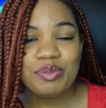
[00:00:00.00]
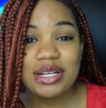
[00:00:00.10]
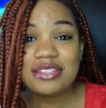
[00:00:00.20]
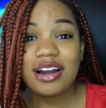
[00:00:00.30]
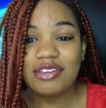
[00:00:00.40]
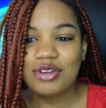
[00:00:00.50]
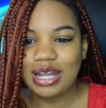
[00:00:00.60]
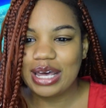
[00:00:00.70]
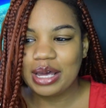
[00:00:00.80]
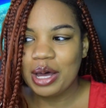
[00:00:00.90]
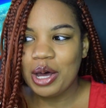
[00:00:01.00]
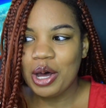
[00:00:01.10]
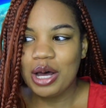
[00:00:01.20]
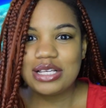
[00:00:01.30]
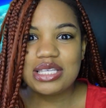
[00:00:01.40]
But it's not even like,
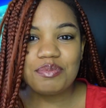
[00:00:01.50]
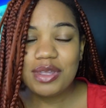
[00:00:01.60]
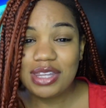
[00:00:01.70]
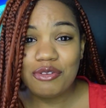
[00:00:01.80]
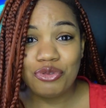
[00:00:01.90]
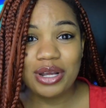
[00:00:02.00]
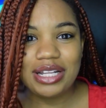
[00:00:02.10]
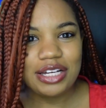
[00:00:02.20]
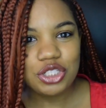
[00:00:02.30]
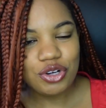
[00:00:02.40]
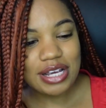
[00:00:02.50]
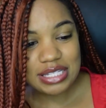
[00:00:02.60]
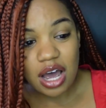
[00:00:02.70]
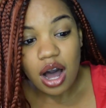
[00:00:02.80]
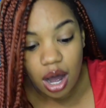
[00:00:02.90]
something they've really
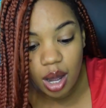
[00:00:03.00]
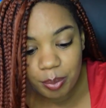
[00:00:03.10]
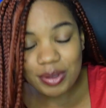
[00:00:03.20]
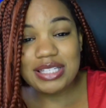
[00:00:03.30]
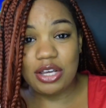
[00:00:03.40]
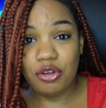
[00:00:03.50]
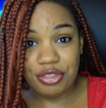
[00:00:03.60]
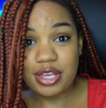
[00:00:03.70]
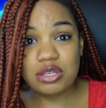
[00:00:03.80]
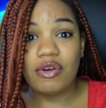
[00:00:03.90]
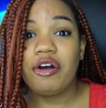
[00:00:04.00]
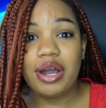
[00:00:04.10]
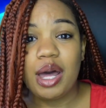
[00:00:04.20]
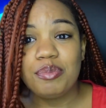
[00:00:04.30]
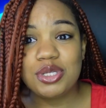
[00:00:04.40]
addressed up until this
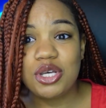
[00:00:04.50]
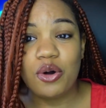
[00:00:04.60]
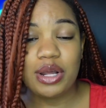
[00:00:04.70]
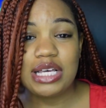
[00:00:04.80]
very episode.